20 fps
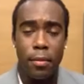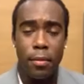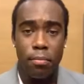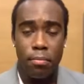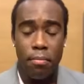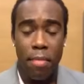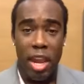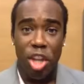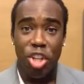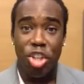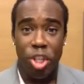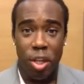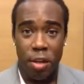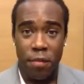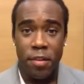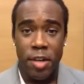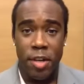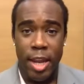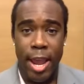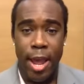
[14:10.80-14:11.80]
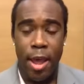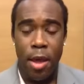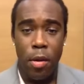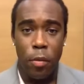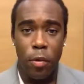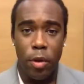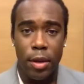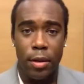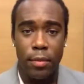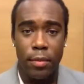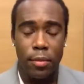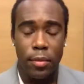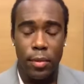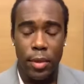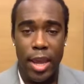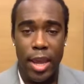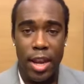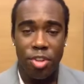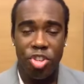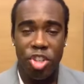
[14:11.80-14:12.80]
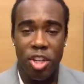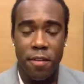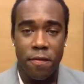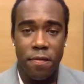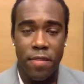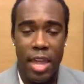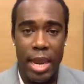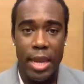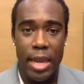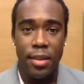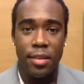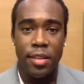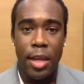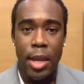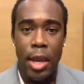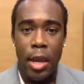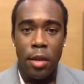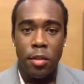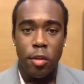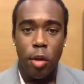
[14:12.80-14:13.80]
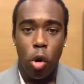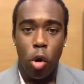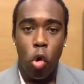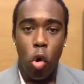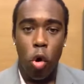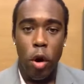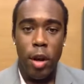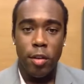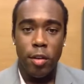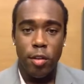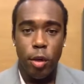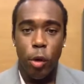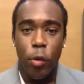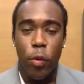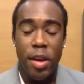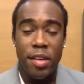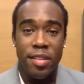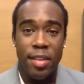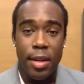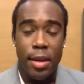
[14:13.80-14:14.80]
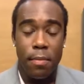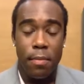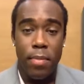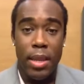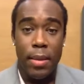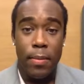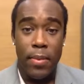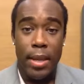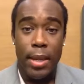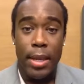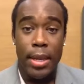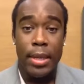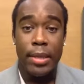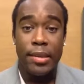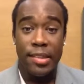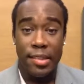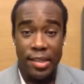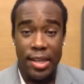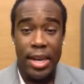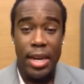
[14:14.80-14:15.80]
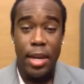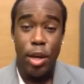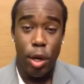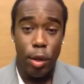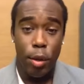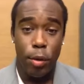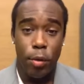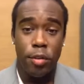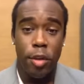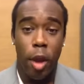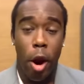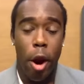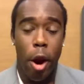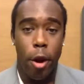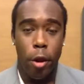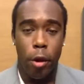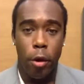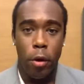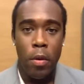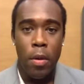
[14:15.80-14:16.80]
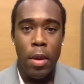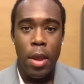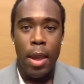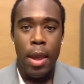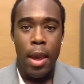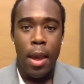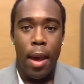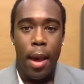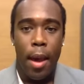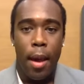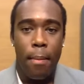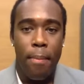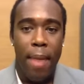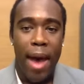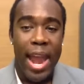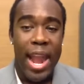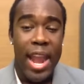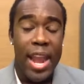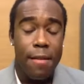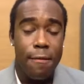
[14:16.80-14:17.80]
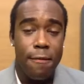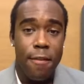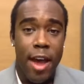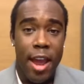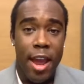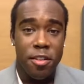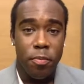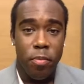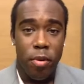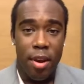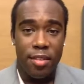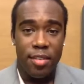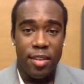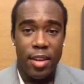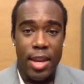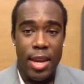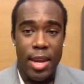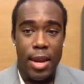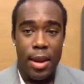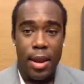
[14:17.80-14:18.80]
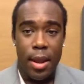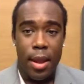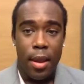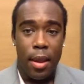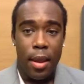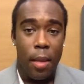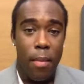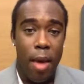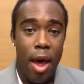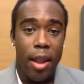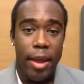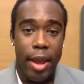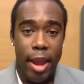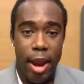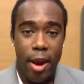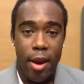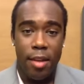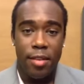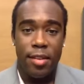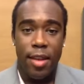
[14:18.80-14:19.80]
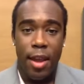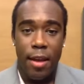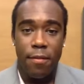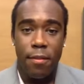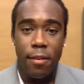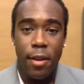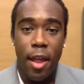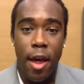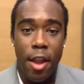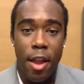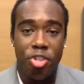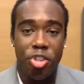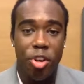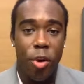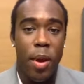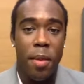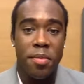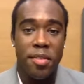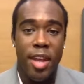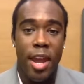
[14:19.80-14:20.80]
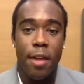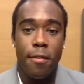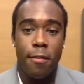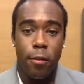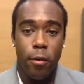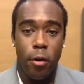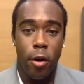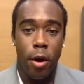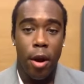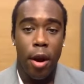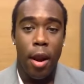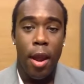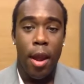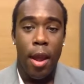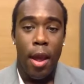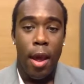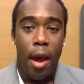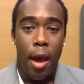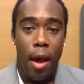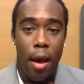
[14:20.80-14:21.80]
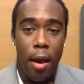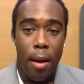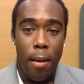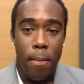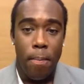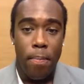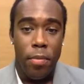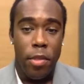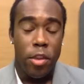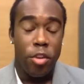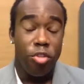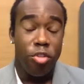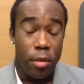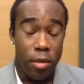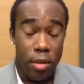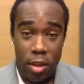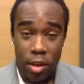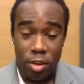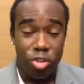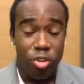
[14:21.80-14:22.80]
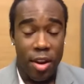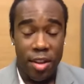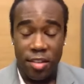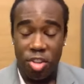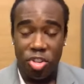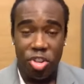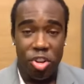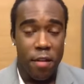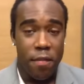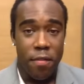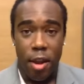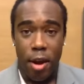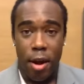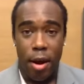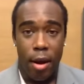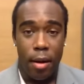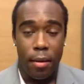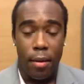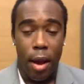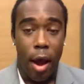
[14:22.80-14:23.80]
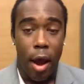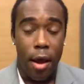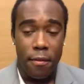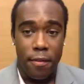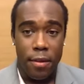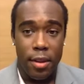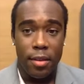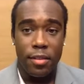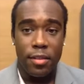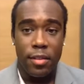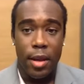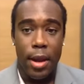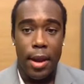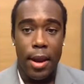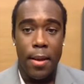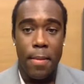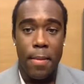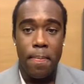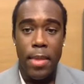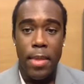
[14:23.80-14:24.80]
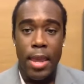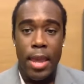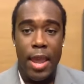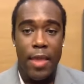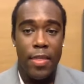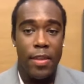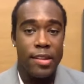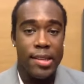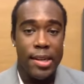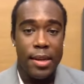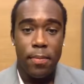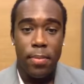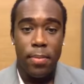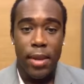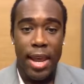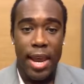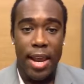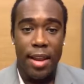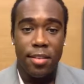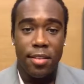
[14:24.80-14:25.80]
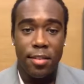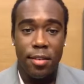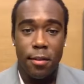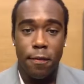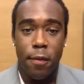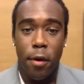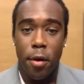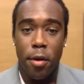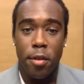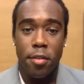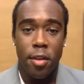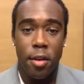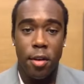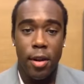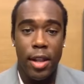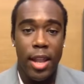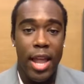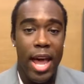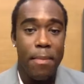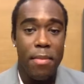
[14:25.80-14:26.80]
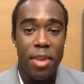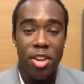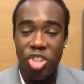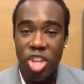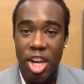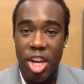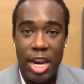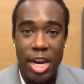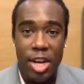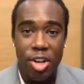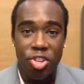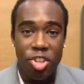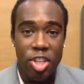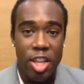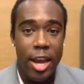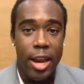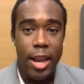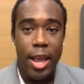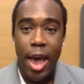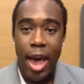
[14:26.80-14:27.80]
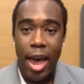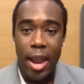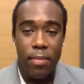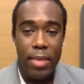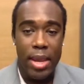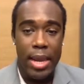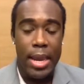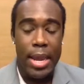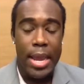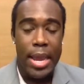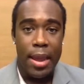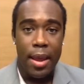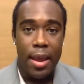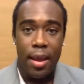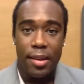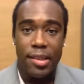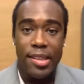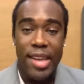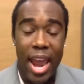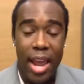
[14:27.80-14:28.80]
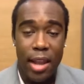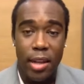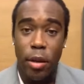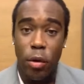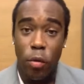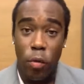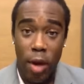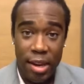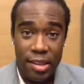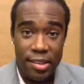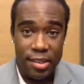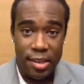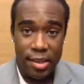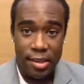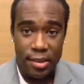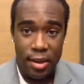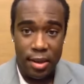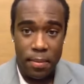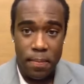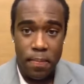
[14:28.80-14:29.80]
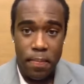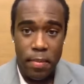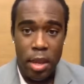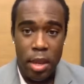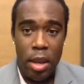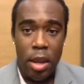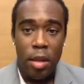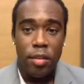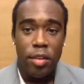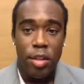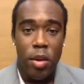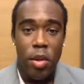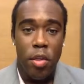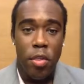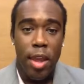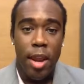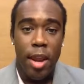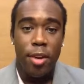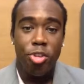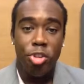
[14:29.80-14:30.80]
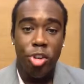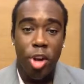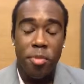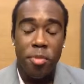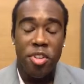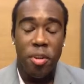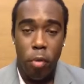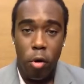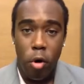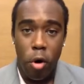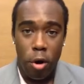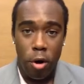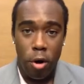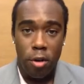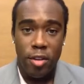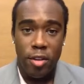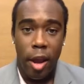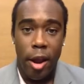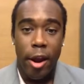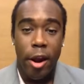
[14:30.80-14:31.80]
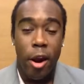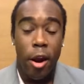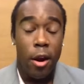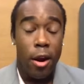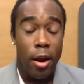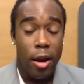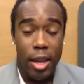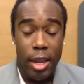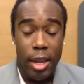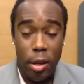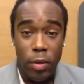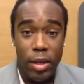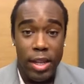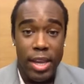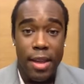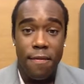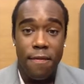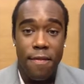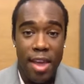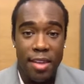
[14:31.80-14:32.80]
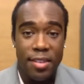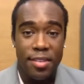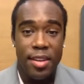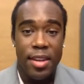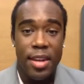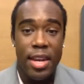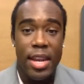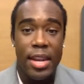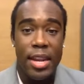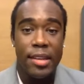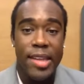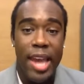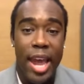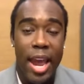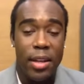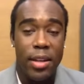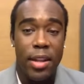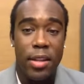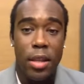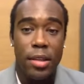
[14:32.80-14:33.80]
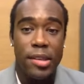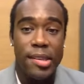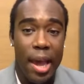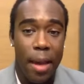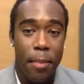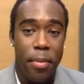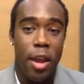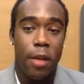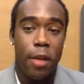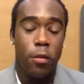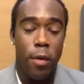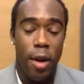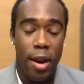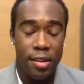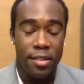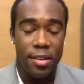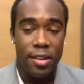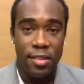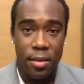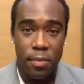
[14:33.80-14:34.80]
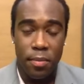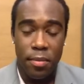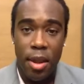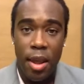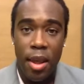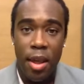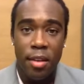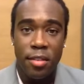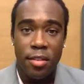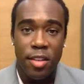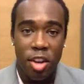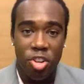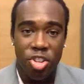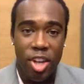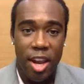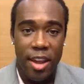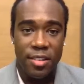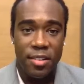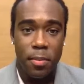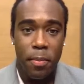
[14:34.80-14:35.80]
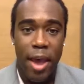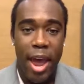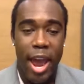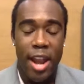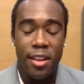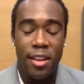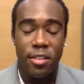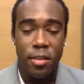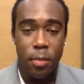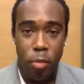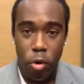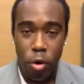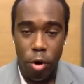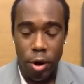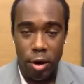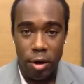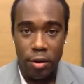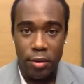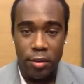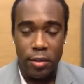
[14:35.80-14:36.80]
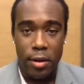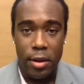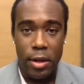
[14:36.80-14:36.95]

make a shift now. I want to kind of shift things. So according to a recent BBC News article, Biden and Vice President Kamala Harris have launched a website for the transition of their office. And the team plans to focus on climate change, the economy, and tackling racism. Do you think Trump supporters are equally invested in tackling the topic of racism, such as Biden supporters?